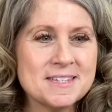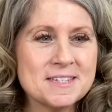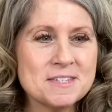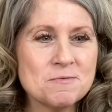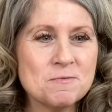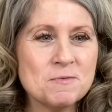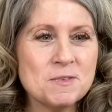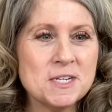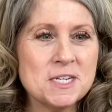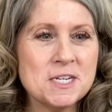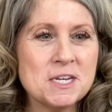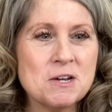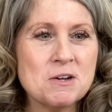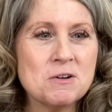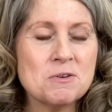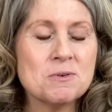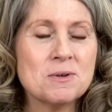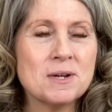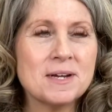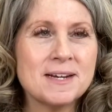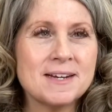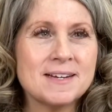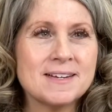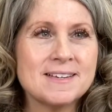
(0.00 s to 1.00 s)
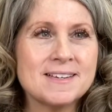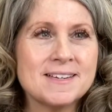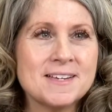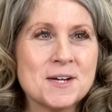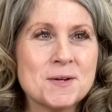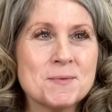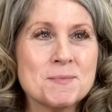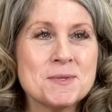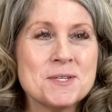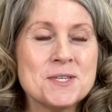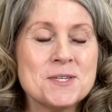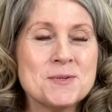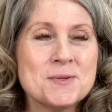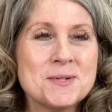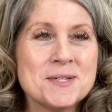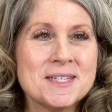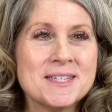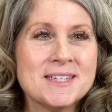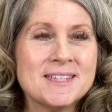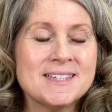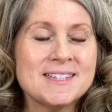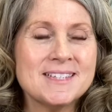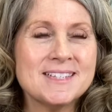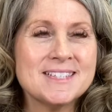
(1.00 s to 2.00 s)
video helps you
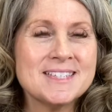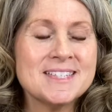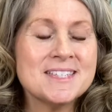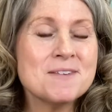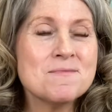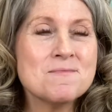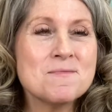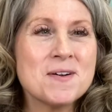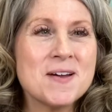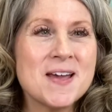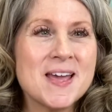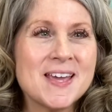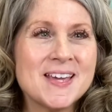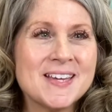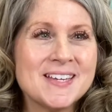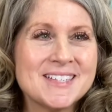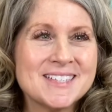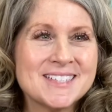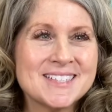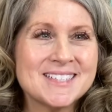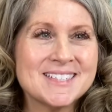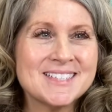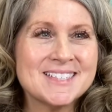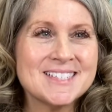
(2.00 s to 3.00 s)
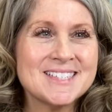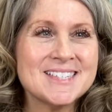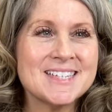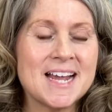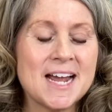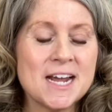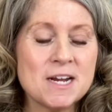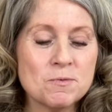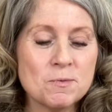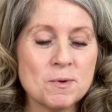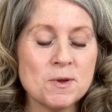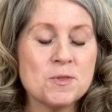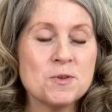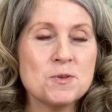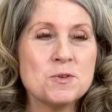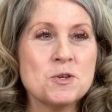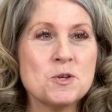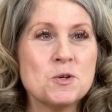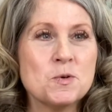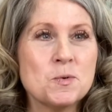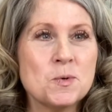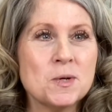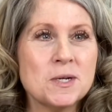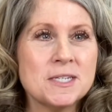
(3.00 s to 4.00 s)
in some way to decide whether
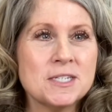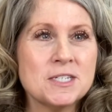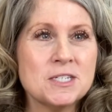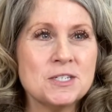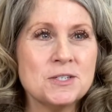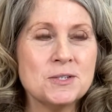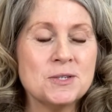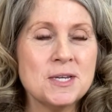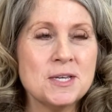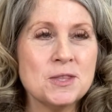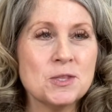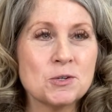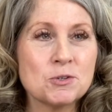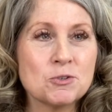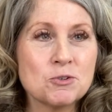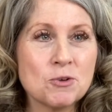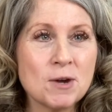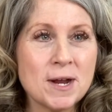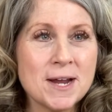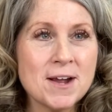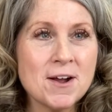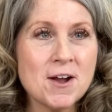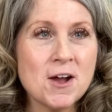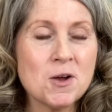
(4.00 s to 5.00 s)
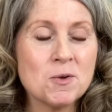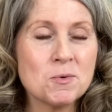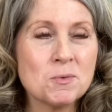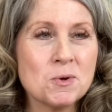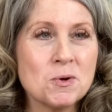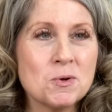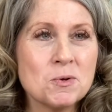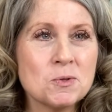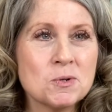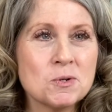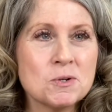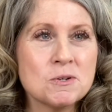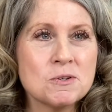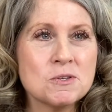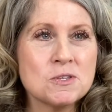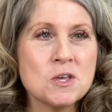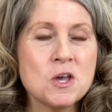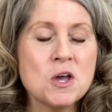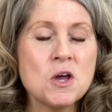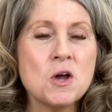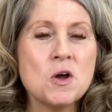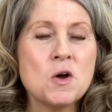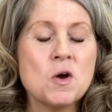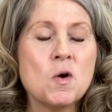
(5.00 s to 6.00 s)
you want to either try hot rollers
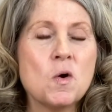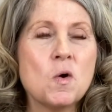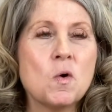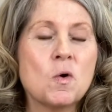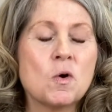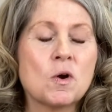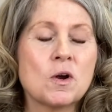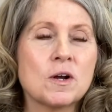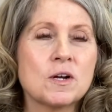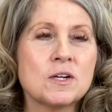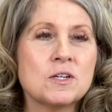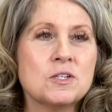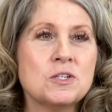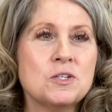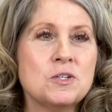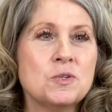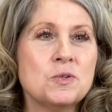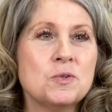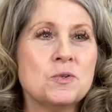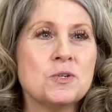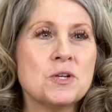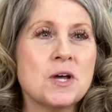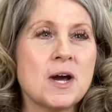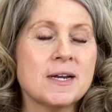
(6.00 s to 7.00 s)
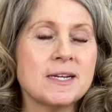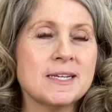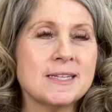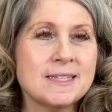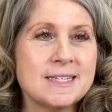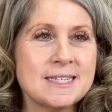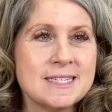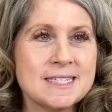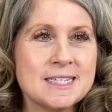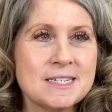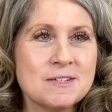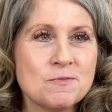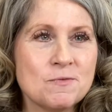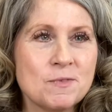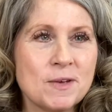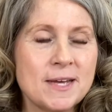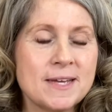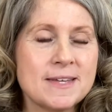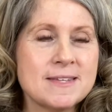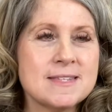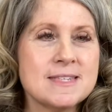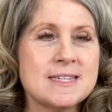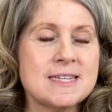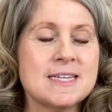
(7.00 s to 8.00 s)
or to not at least
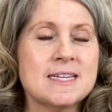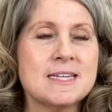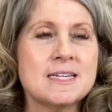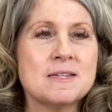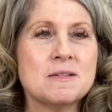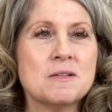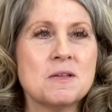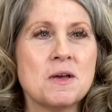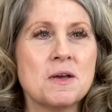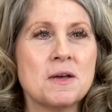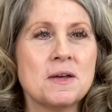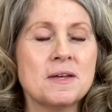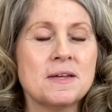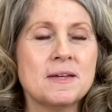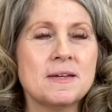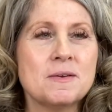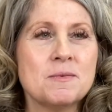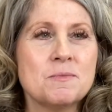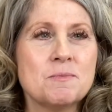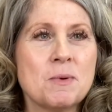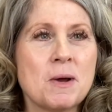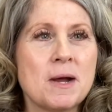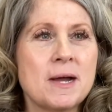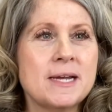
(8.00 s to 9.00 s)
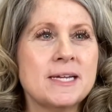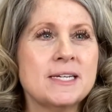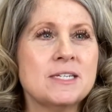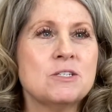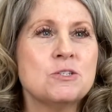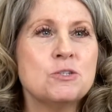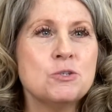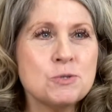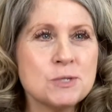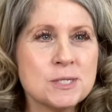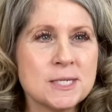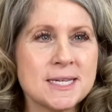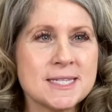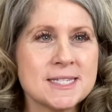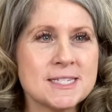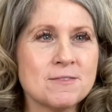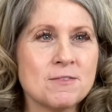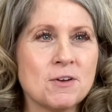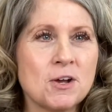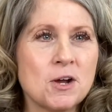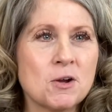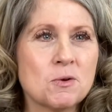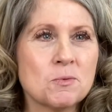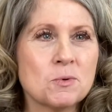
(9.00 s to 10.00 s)
invest in buying 2 sets of
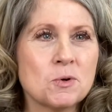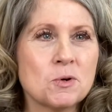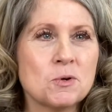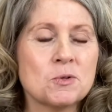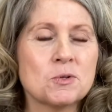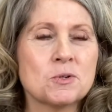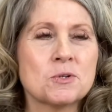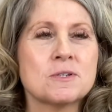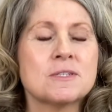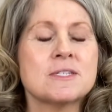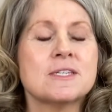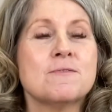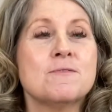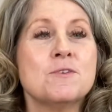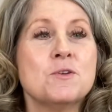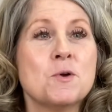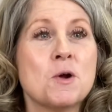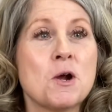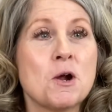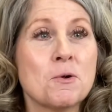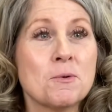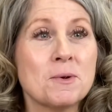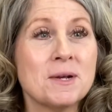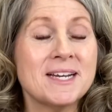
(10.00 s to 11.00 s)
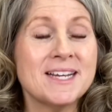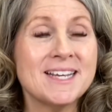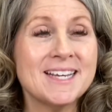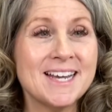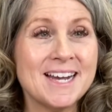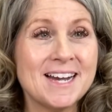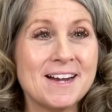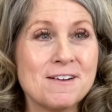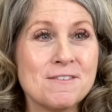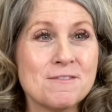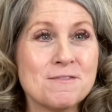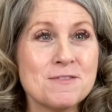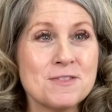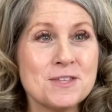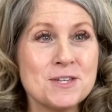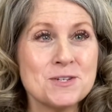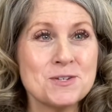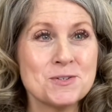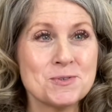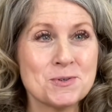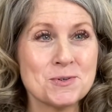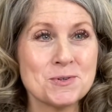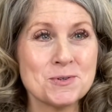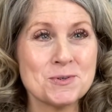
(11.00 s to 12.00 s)
hot rollers if you already have the
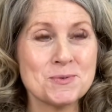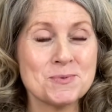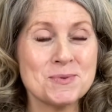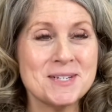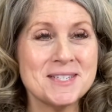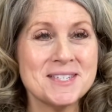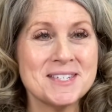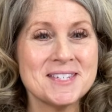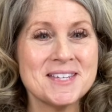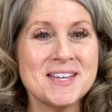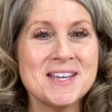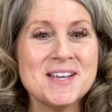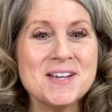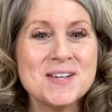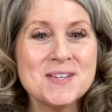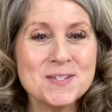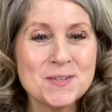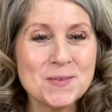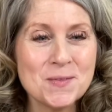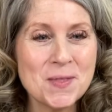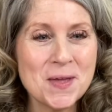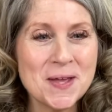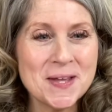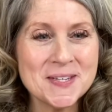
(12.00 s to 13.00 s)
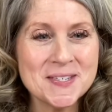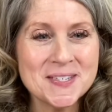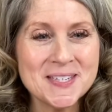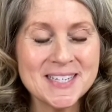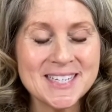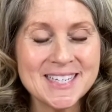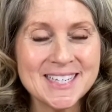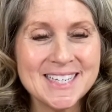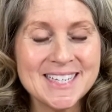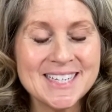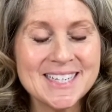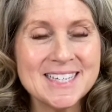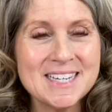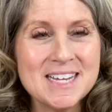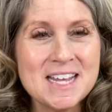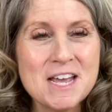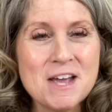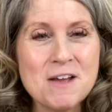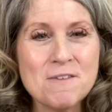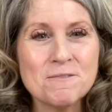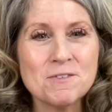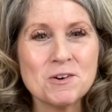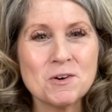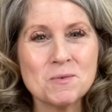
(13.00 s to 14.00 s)
shorter ones. So thanks again
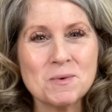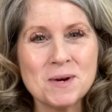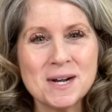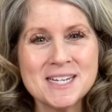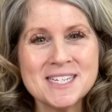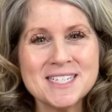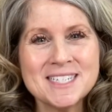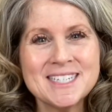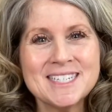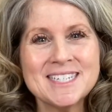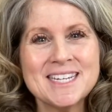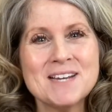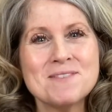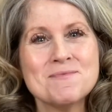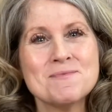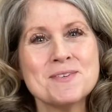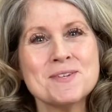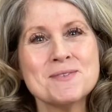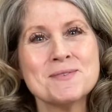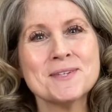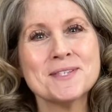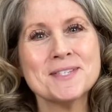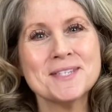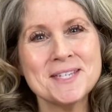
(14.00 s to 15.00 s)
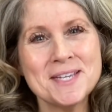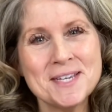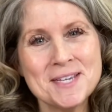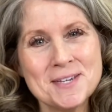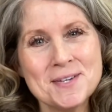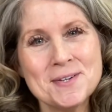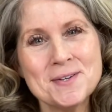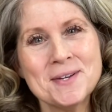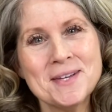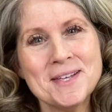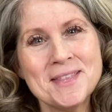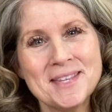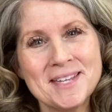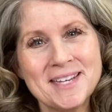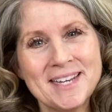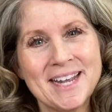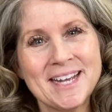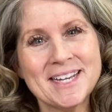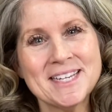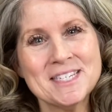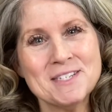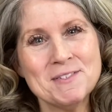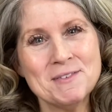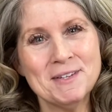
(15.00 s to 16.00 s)
for watching, and we will see you in the
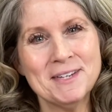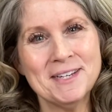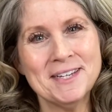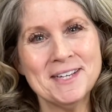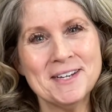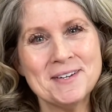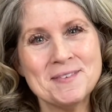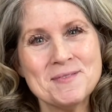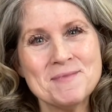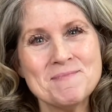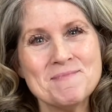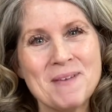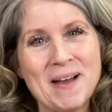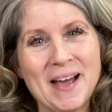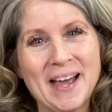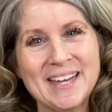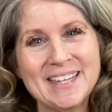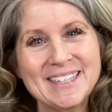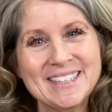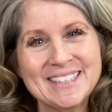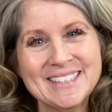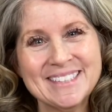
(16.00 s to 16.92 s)
next video. Bye.